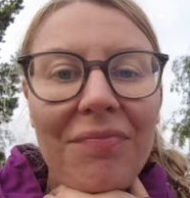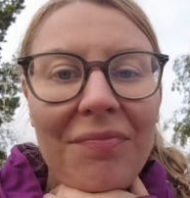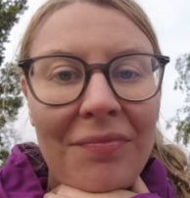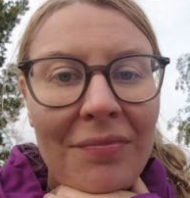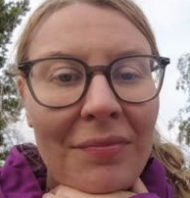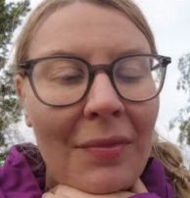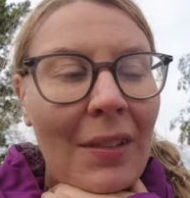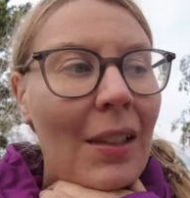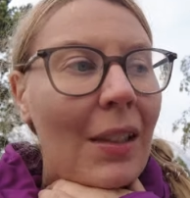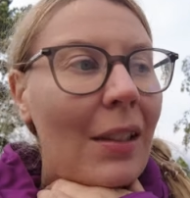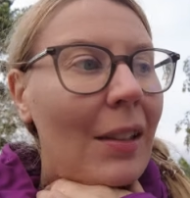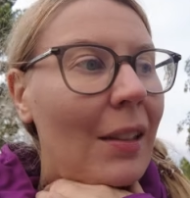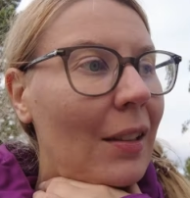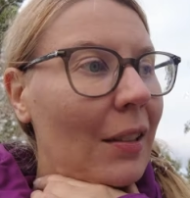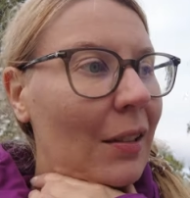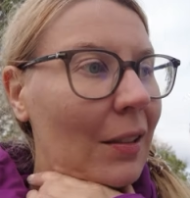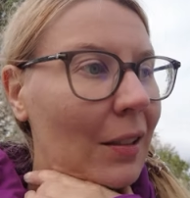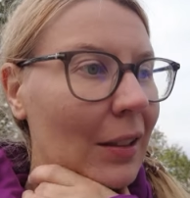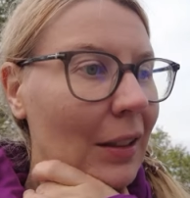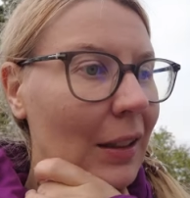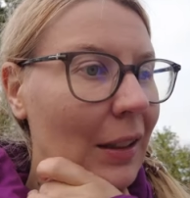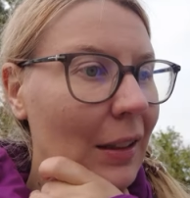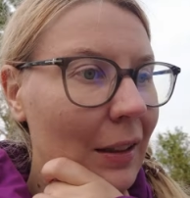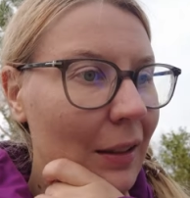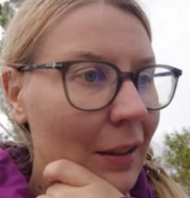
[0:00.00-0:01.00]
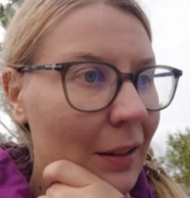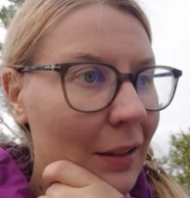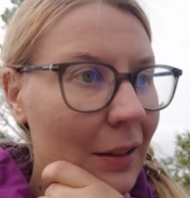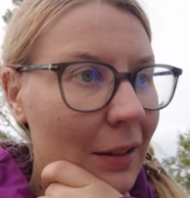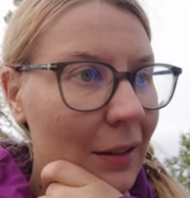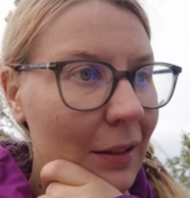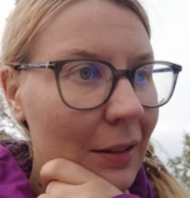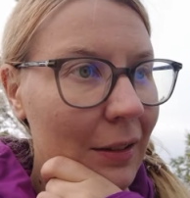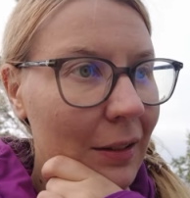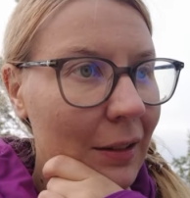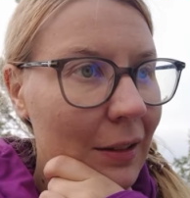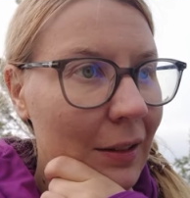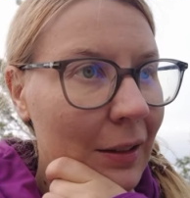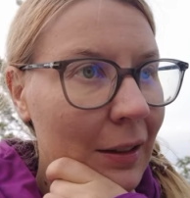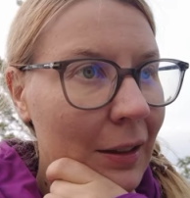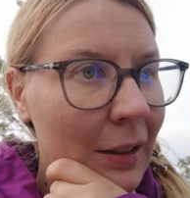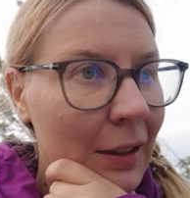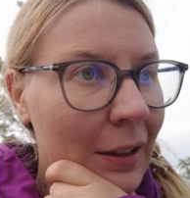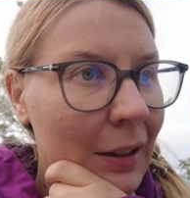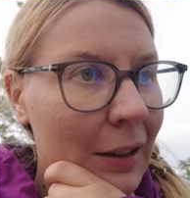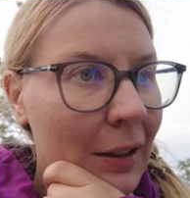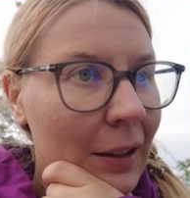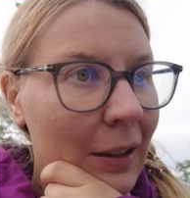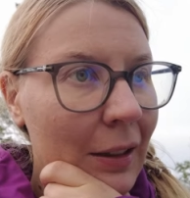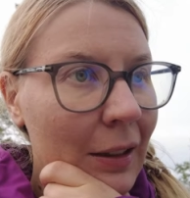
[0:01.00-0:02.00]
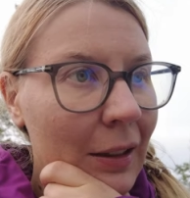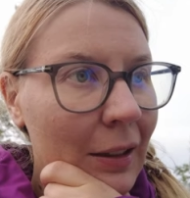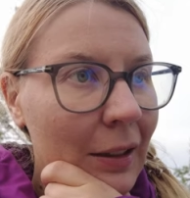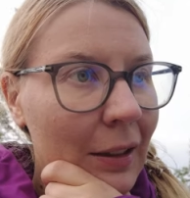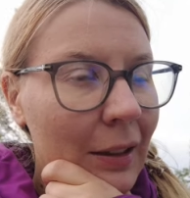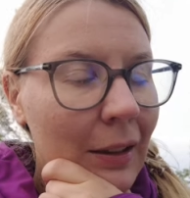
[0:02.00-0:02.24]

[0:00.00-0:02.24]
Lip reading: (no one is talking)